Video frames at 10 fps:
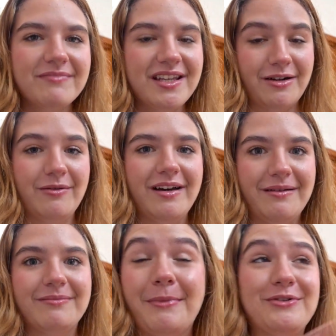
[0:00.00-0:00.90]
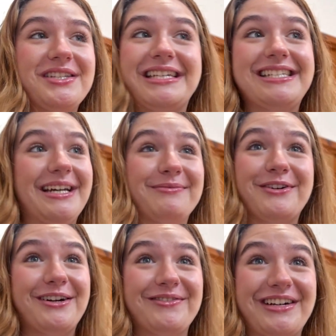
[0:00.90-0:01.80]
you know, a mostly
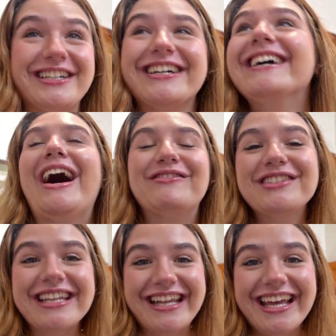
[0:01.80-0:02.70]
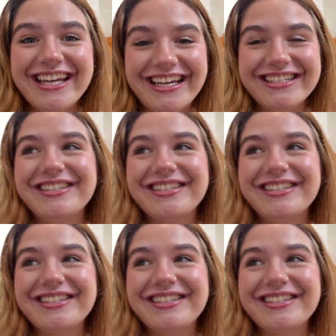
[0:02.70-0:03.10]
contemporary reader, I really like it.